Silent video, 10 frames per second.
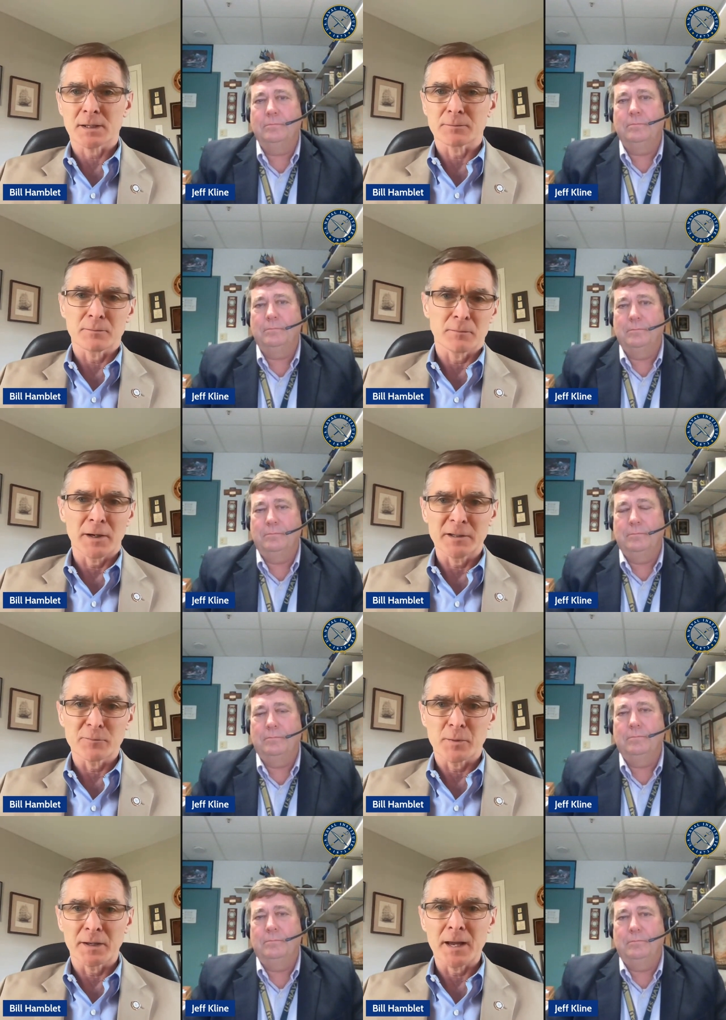Speaker 1: that might
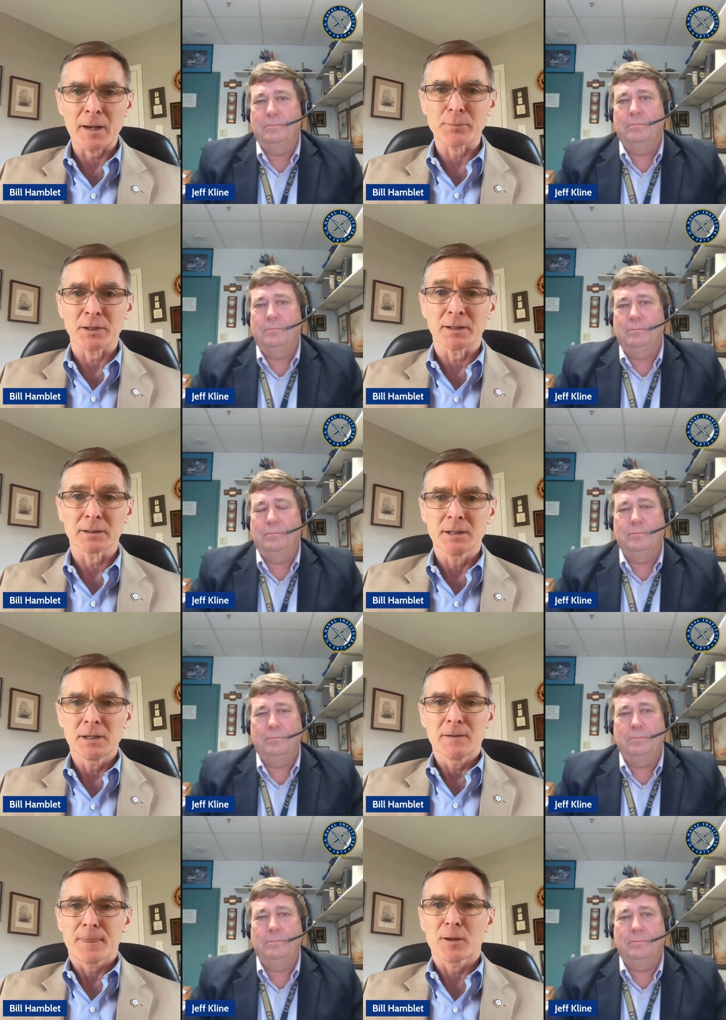have been happening.
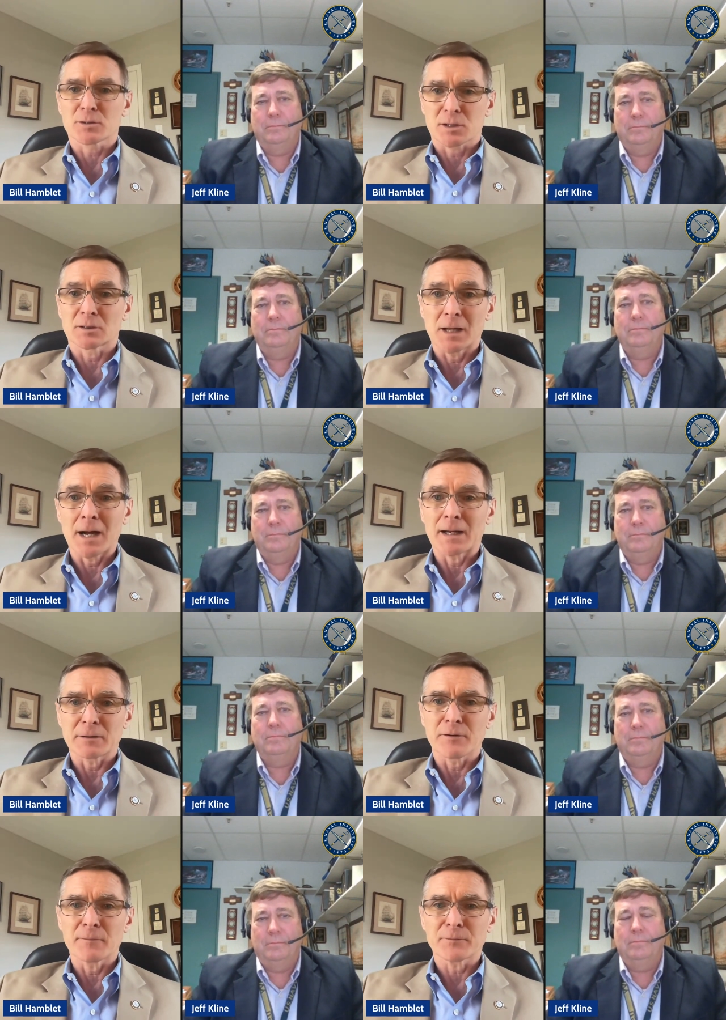There's a lot
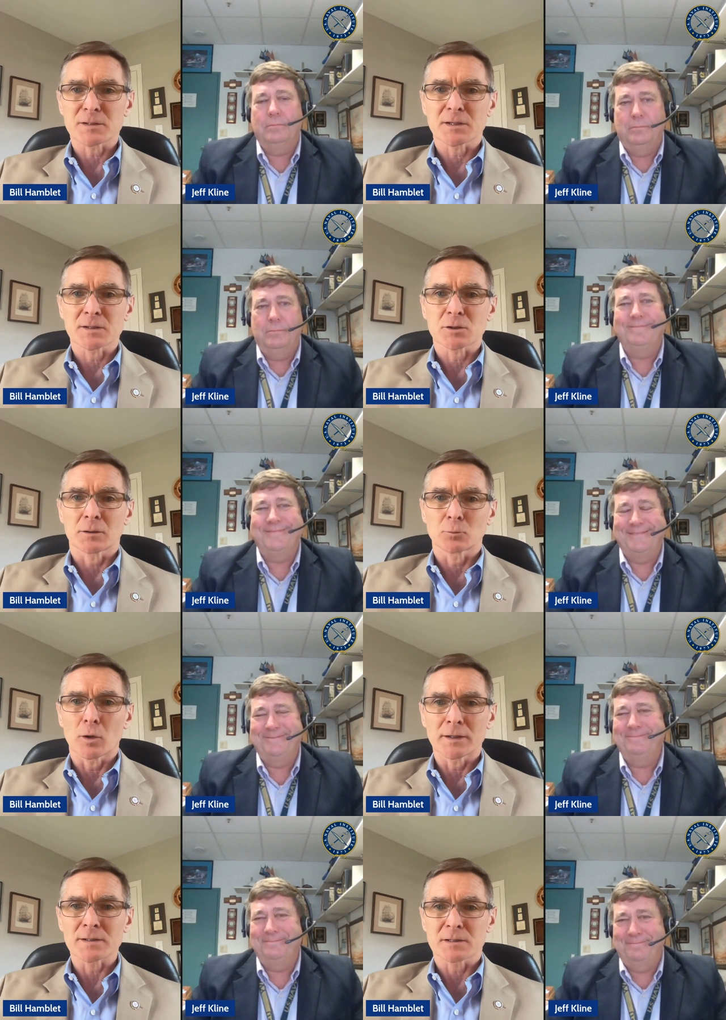of emphasis on
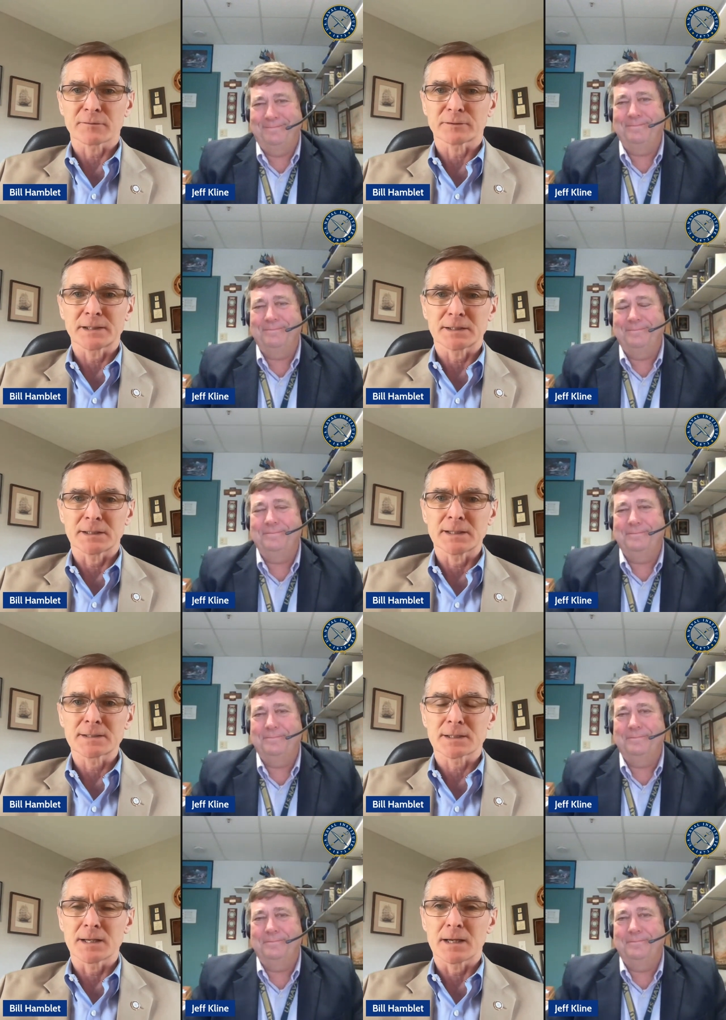what does the fleet need
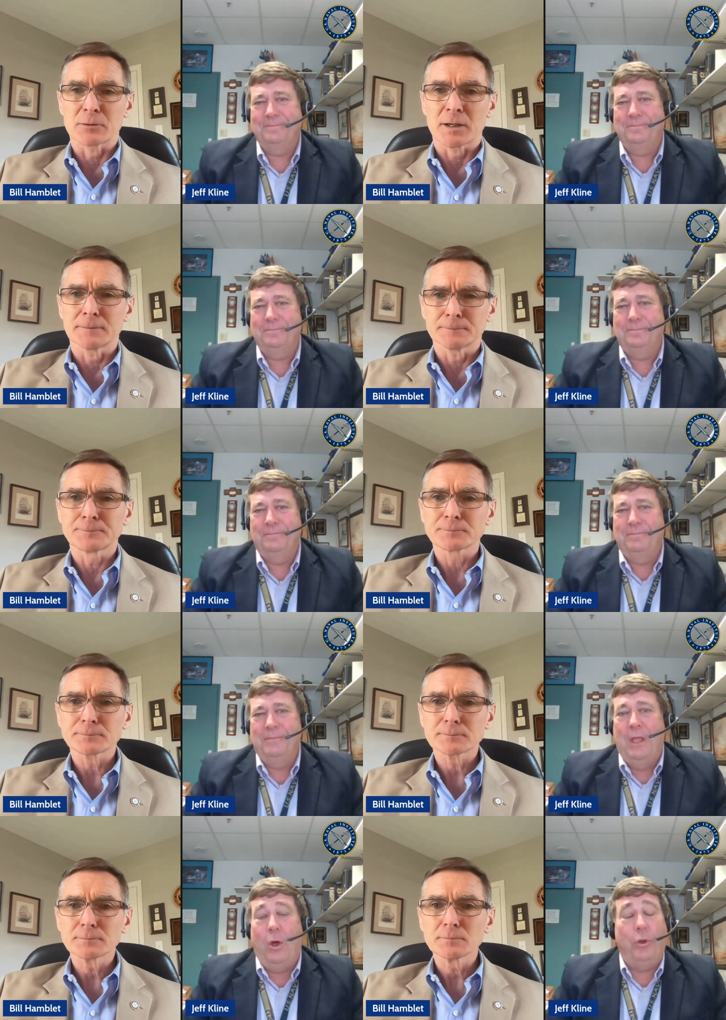today, right?
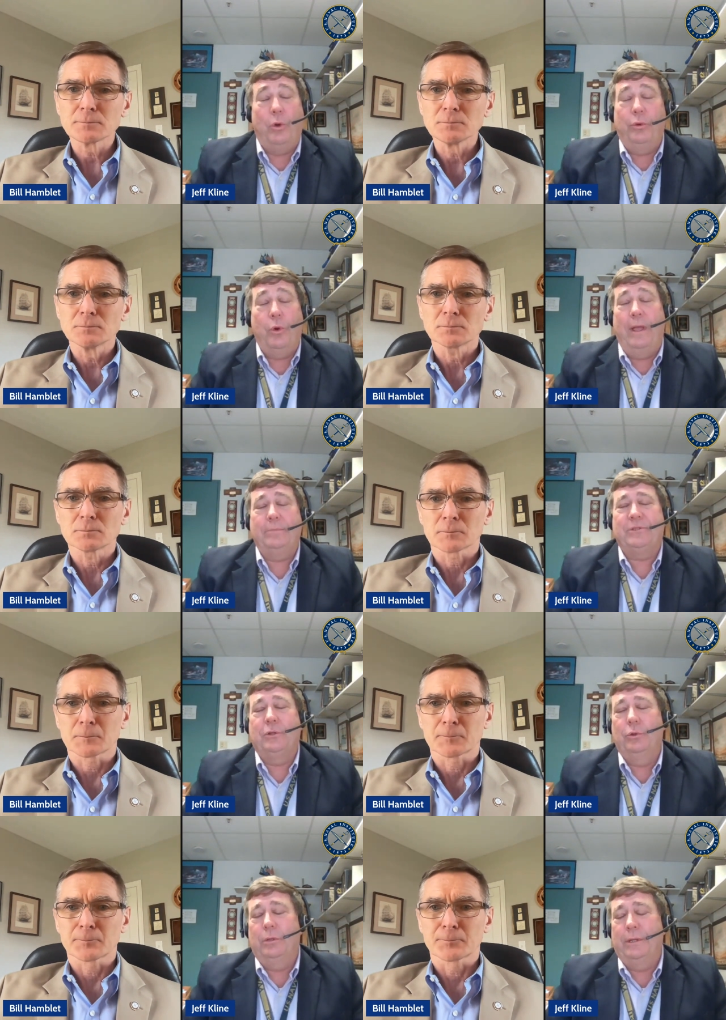
Speaker 2: Oh, no,
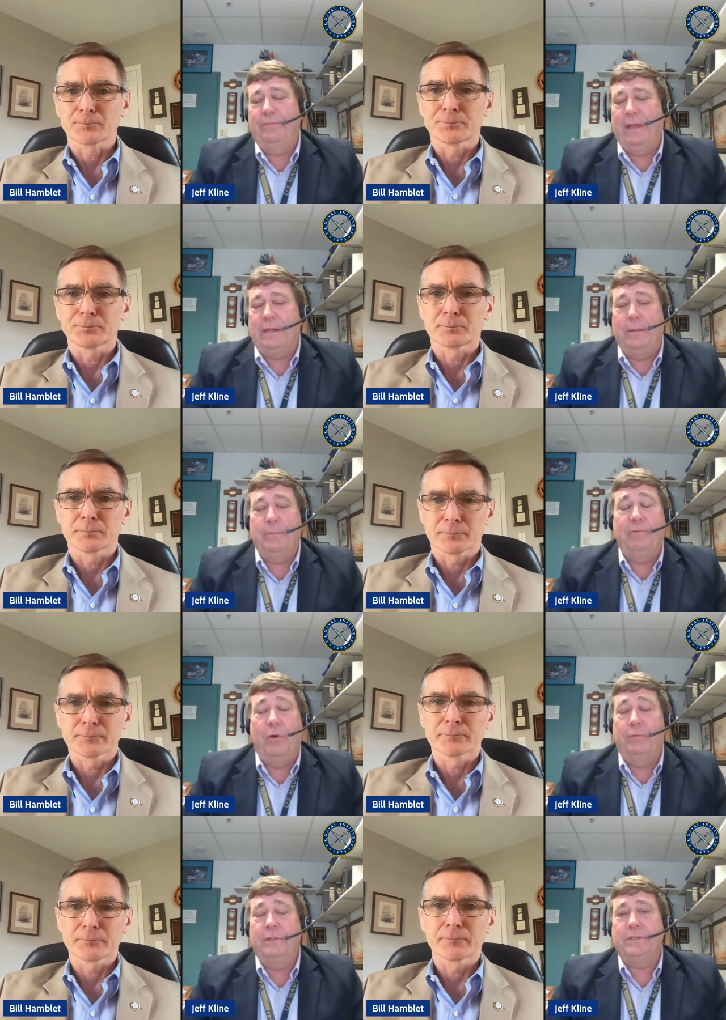absolutely. In fact, I'm
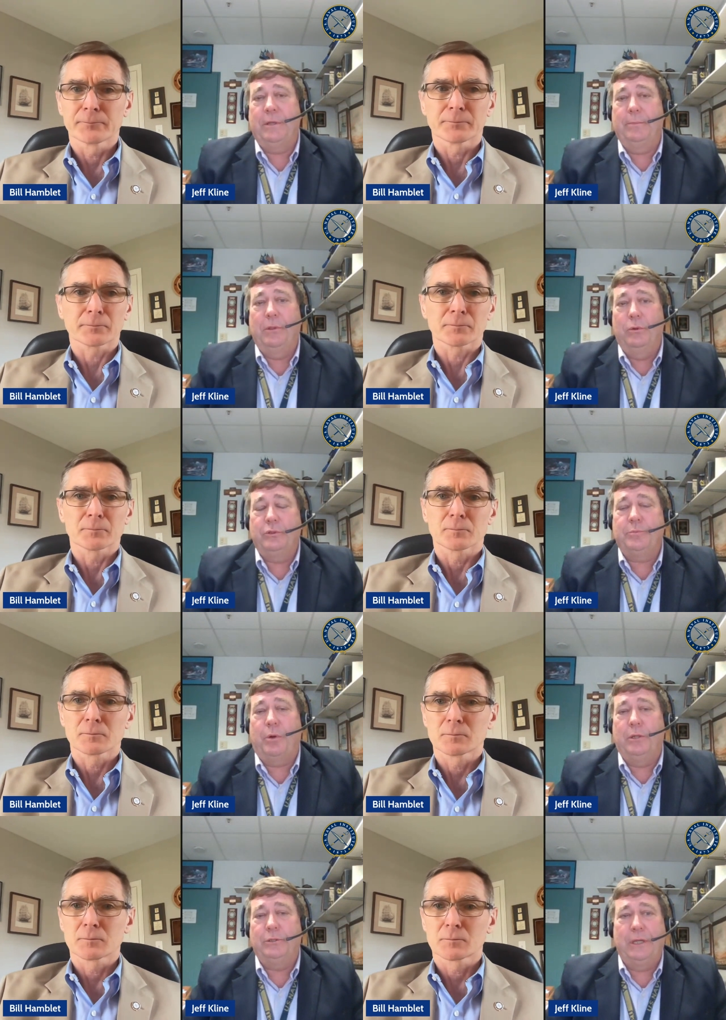involved in some of those
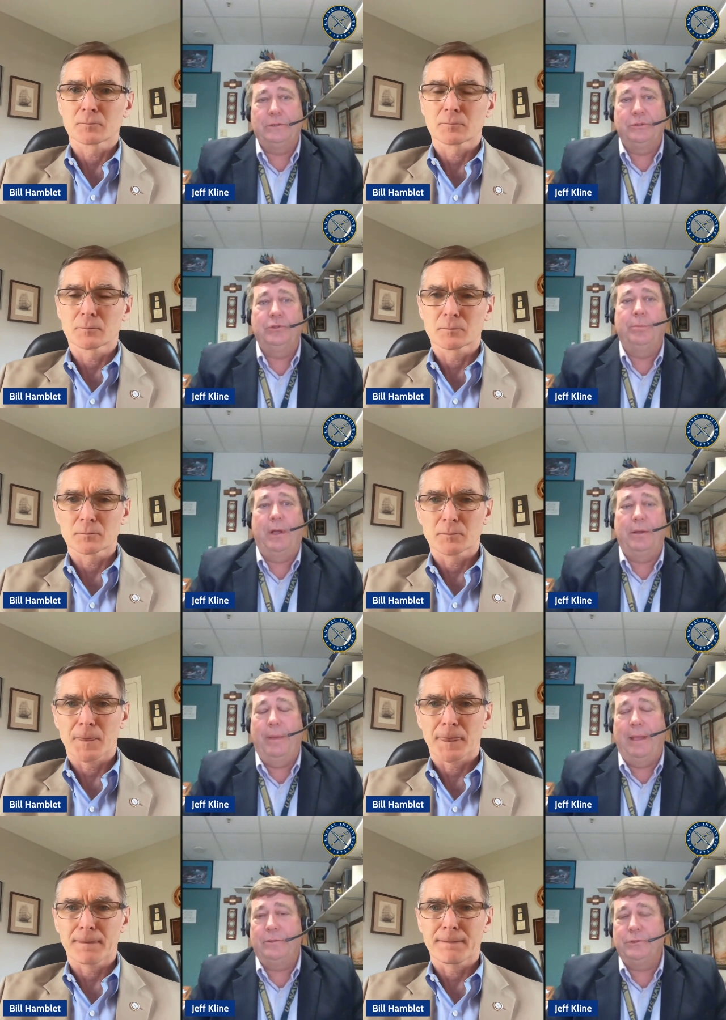projects, as you might
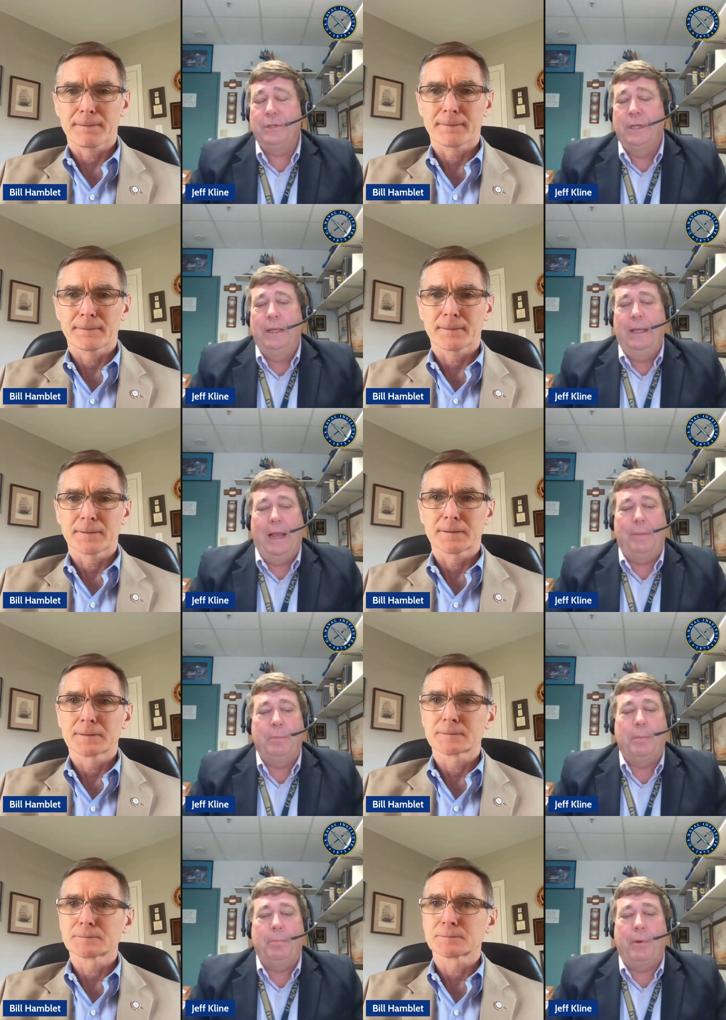imagine.
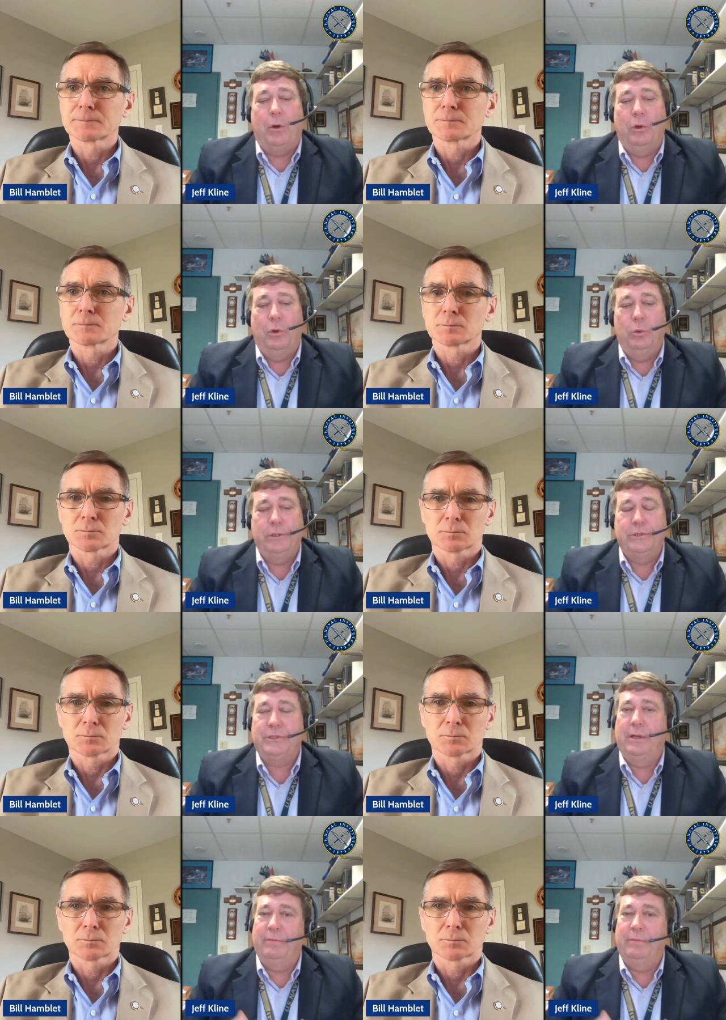Admiral Paparo is